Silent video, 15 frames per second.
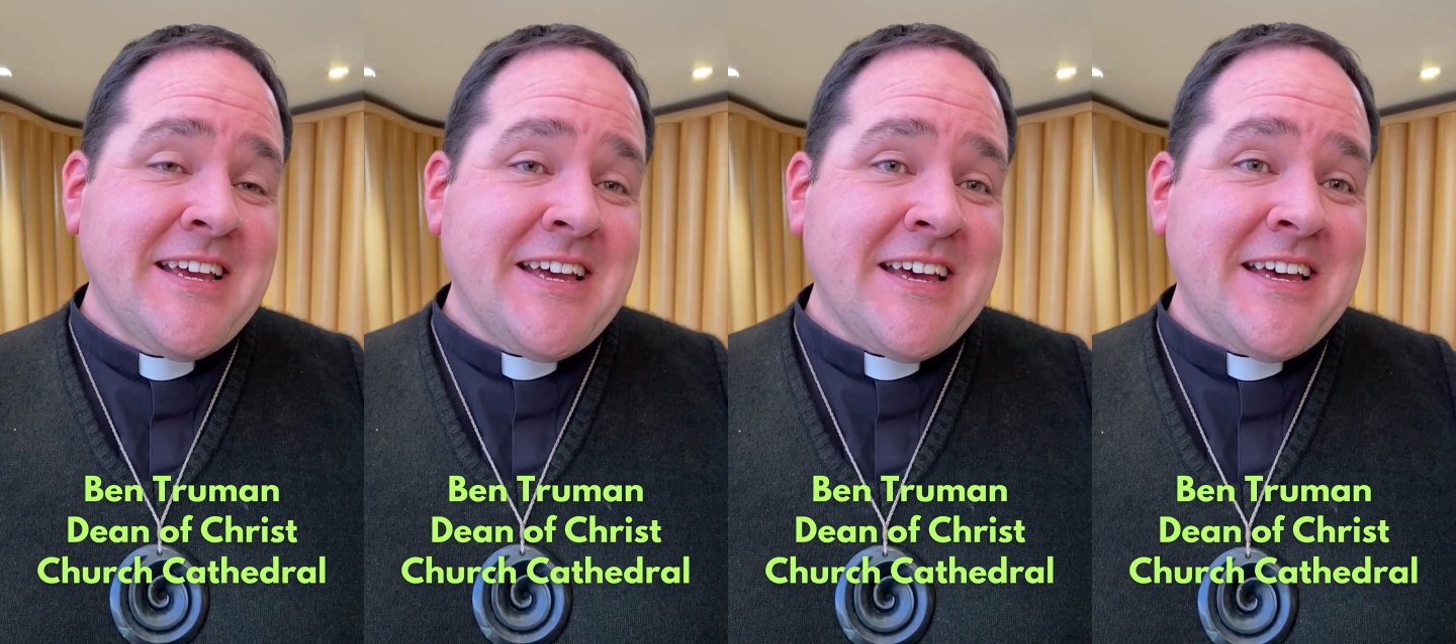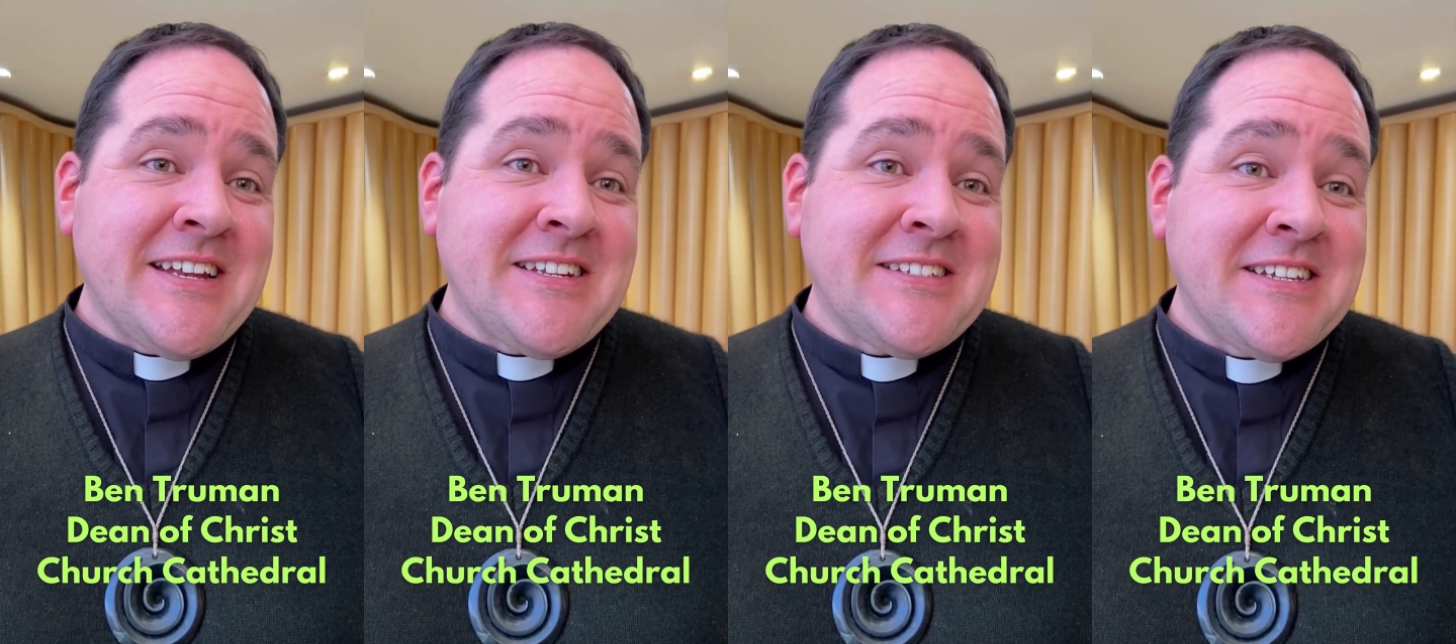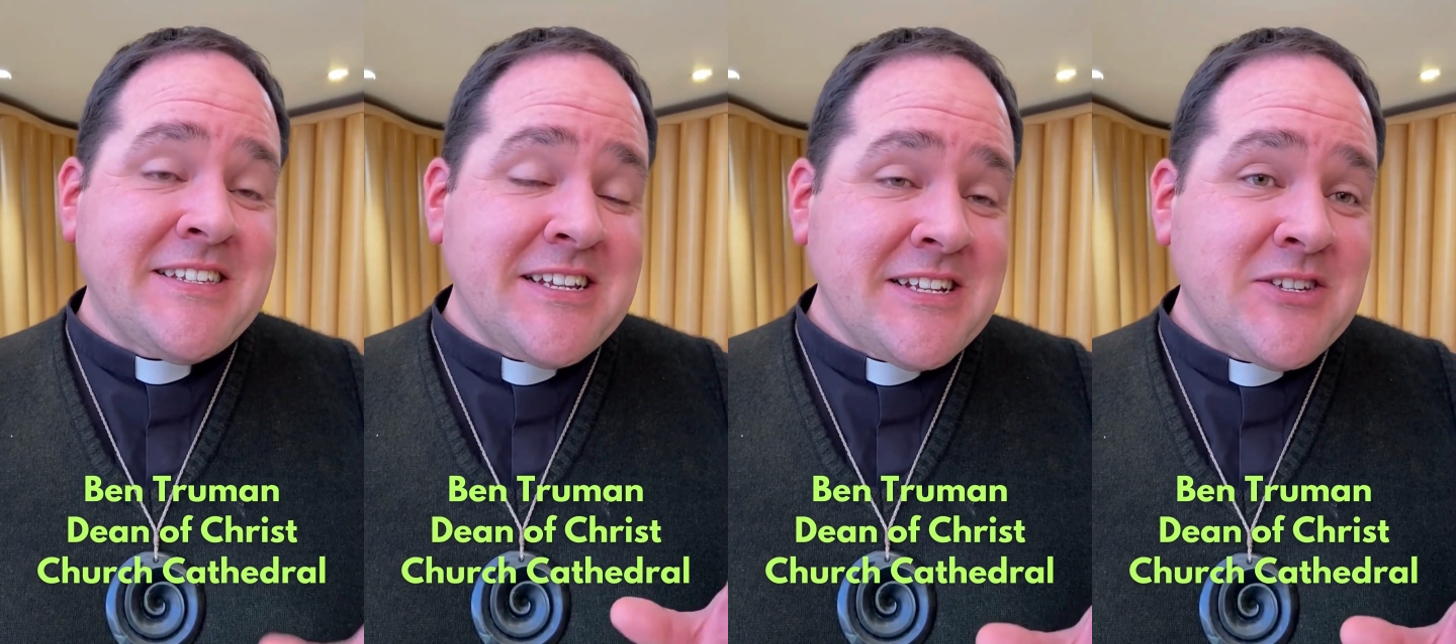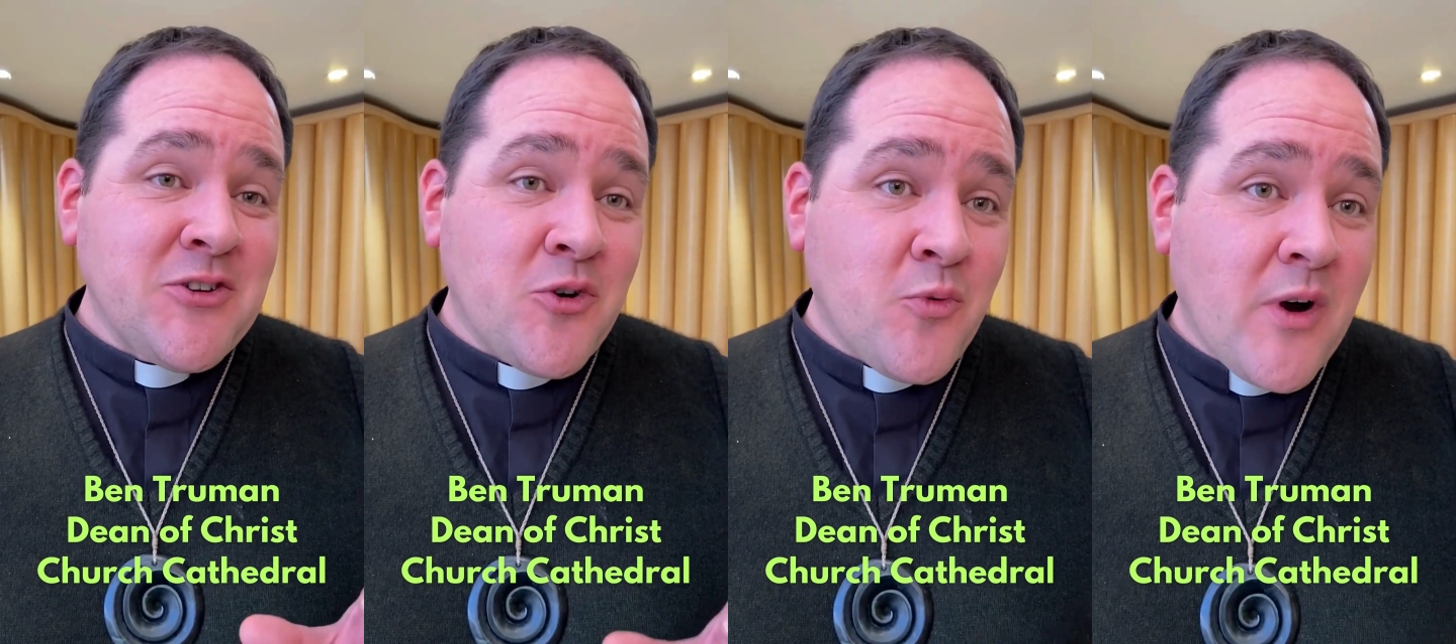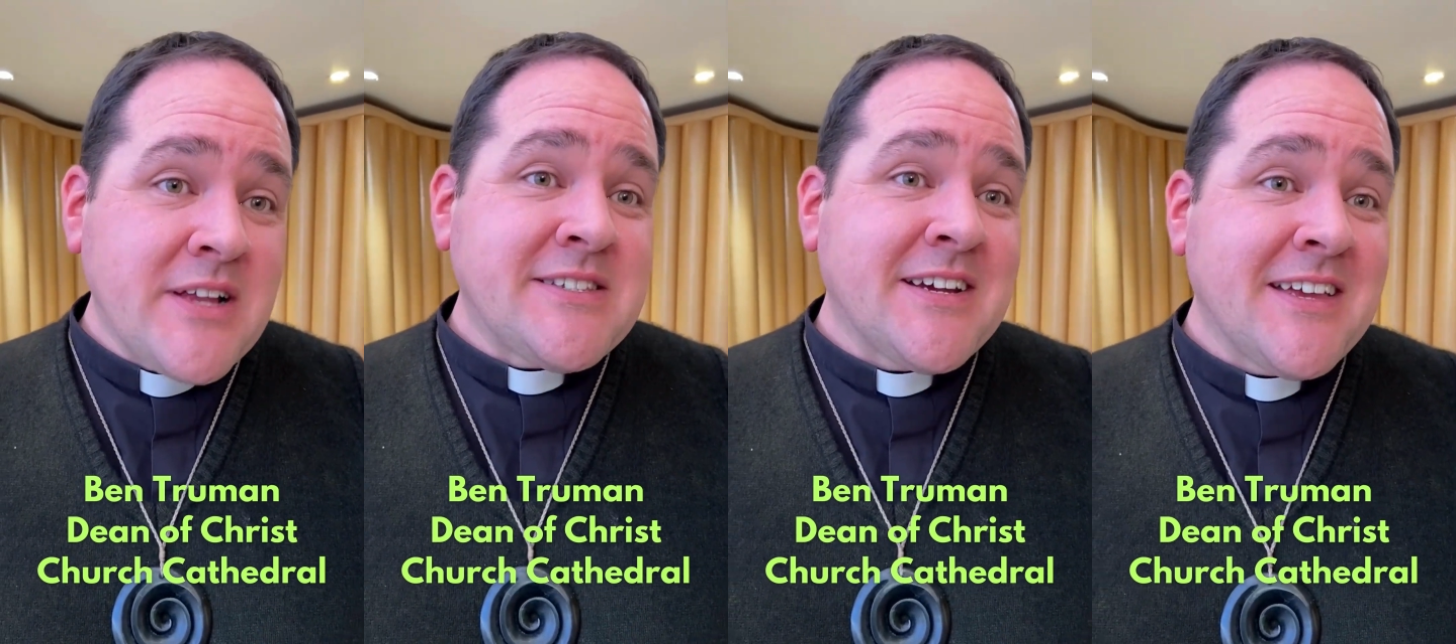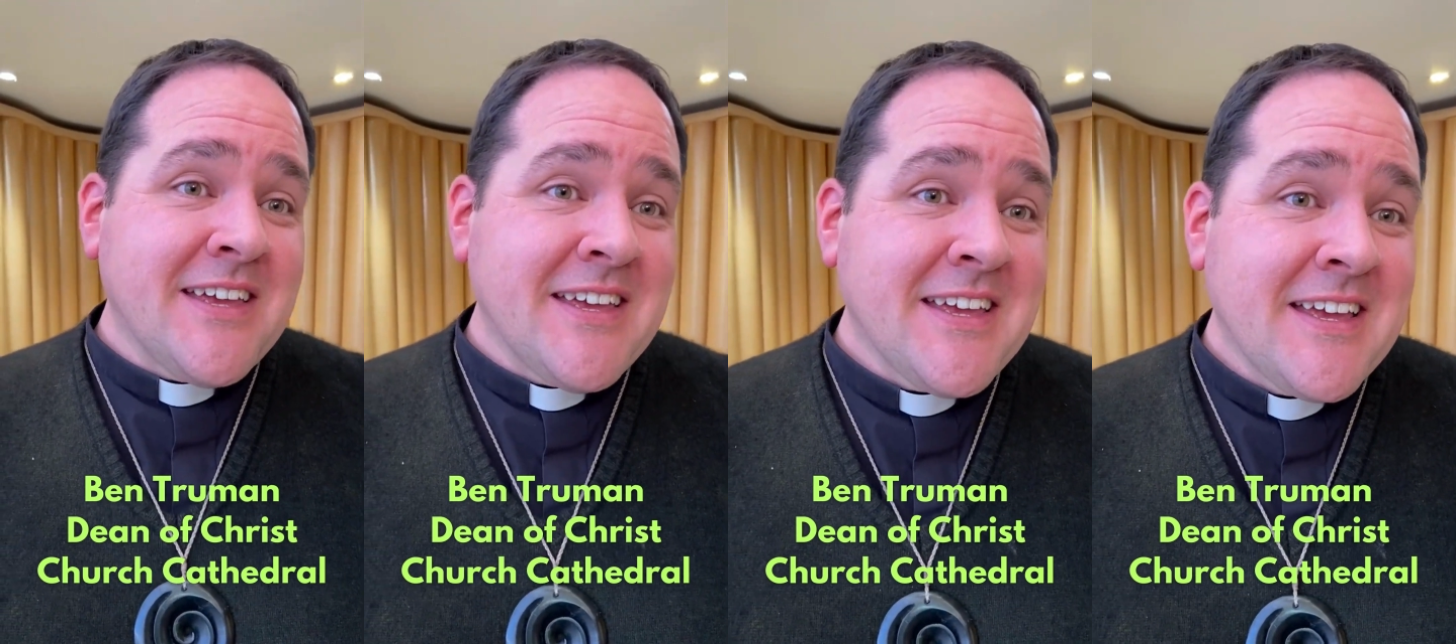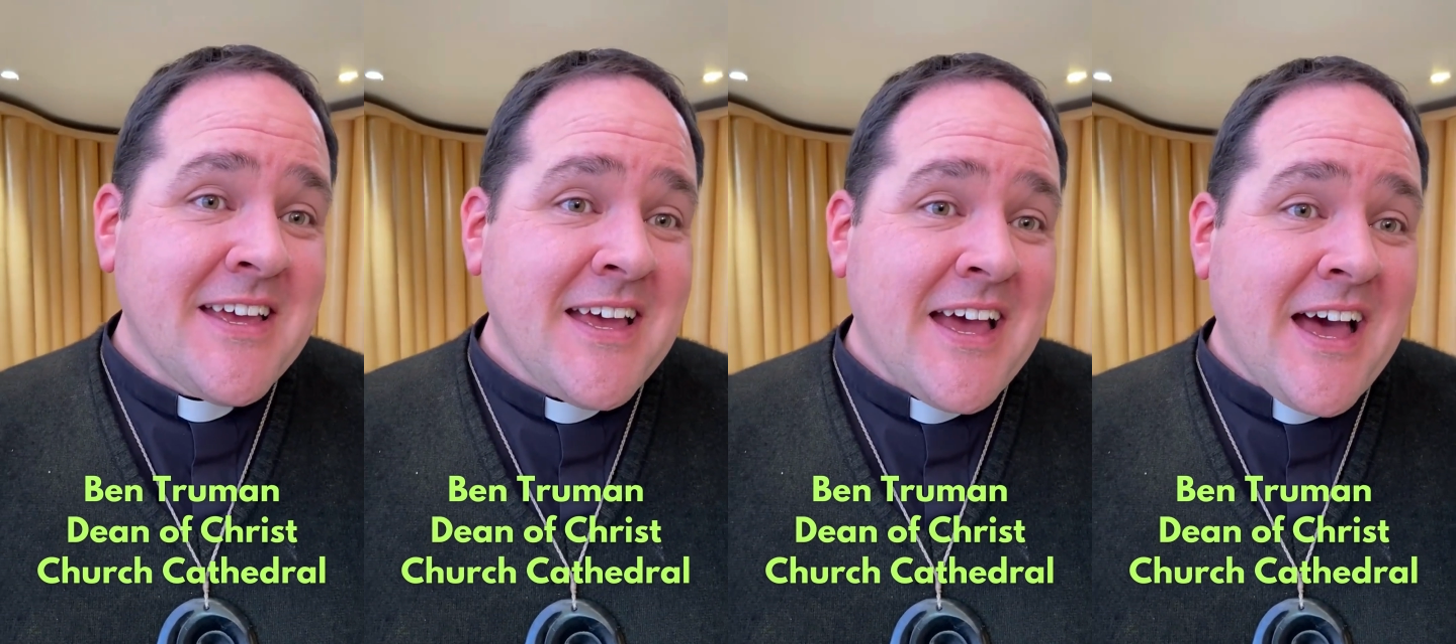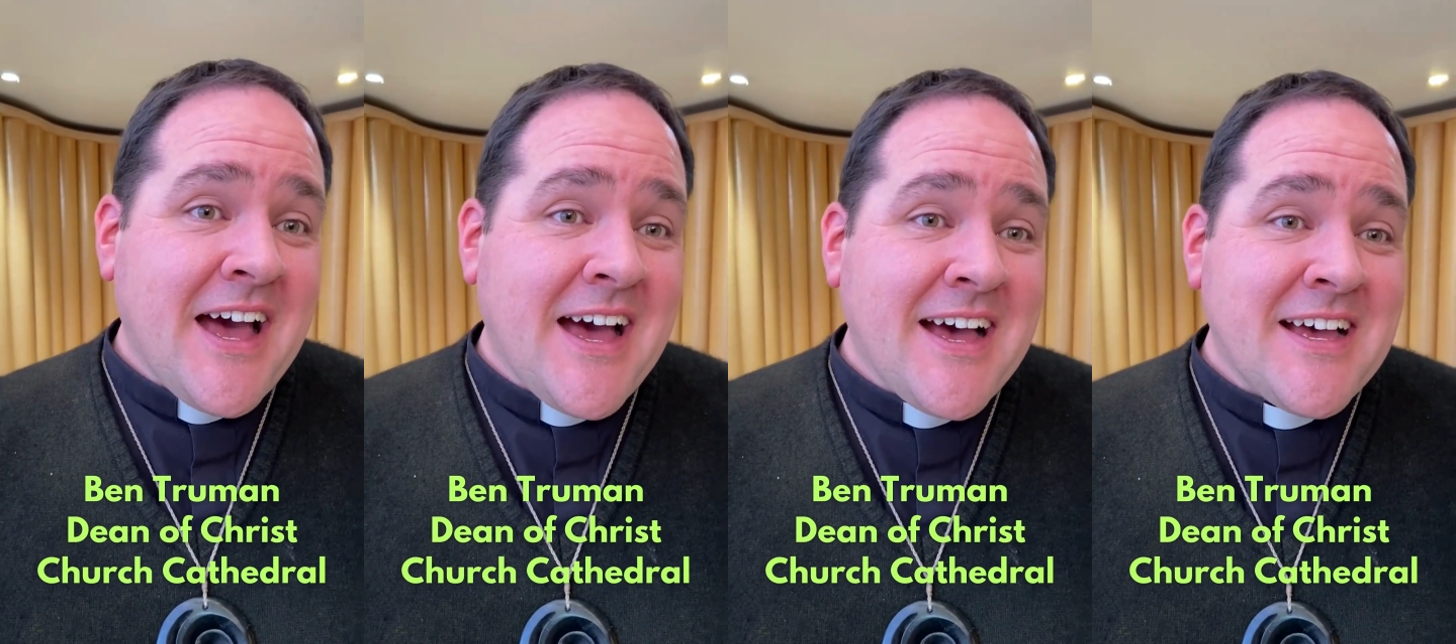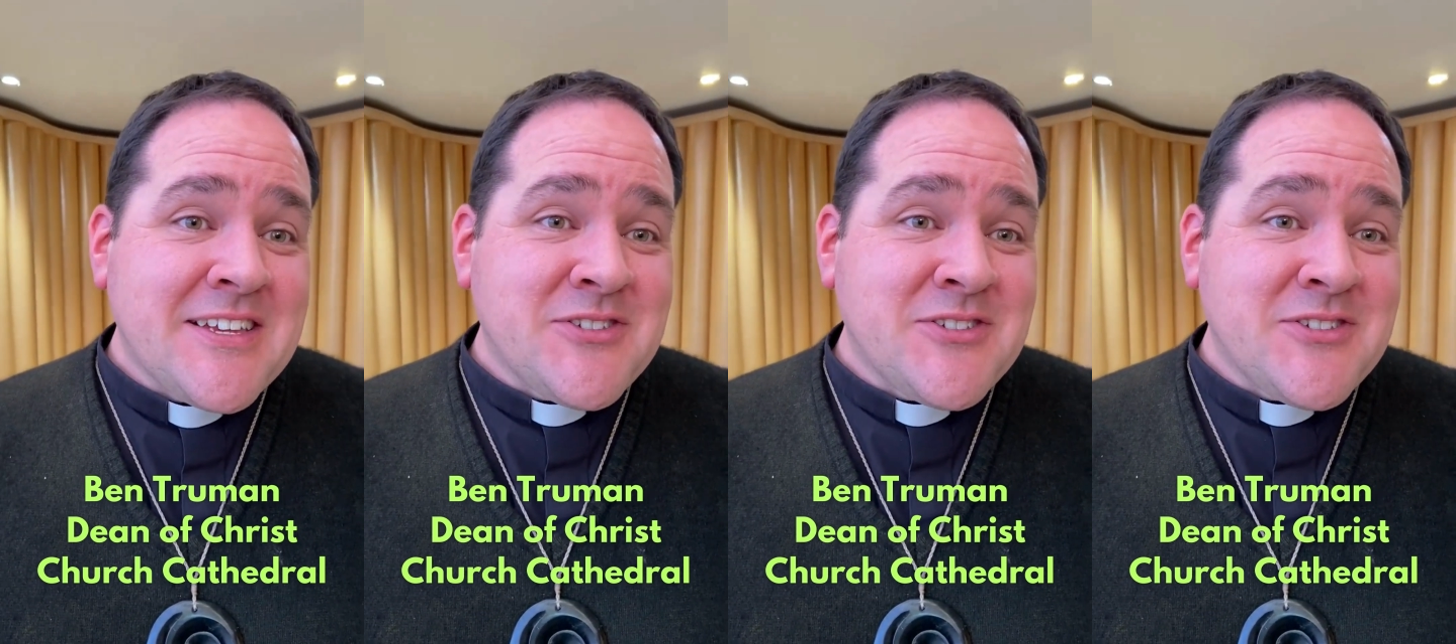in Te Tiriti or Waitangi.